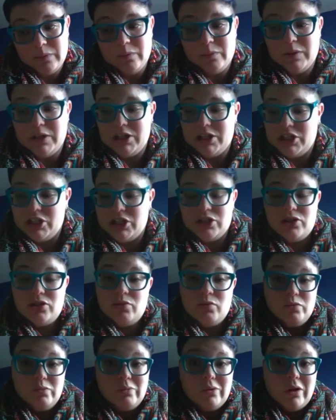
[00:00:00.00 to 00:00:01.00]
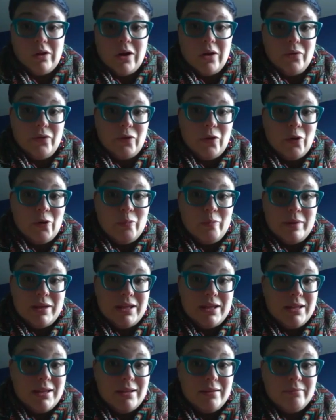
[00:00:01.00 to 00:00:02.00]
which will also
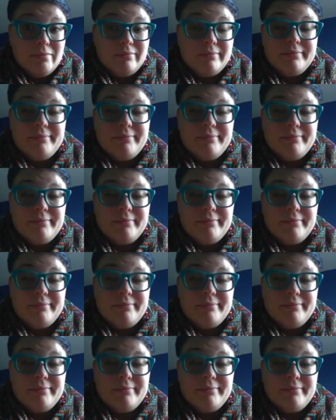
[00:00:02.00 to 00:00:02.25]
be